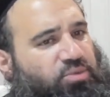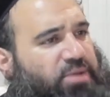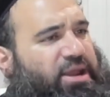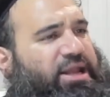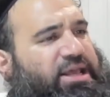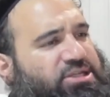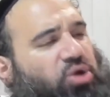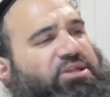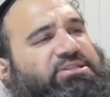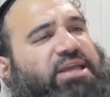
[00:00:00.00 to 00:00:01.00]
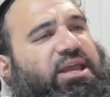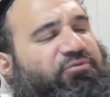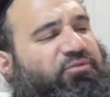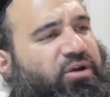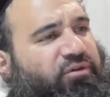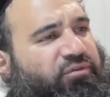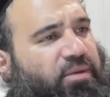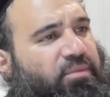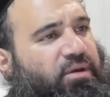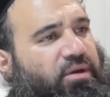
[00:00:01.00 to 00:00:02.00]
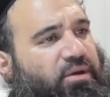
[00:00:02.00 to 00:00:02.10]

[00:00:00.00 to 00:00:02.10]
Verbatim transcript: What do you mean He's only saying fear of Him?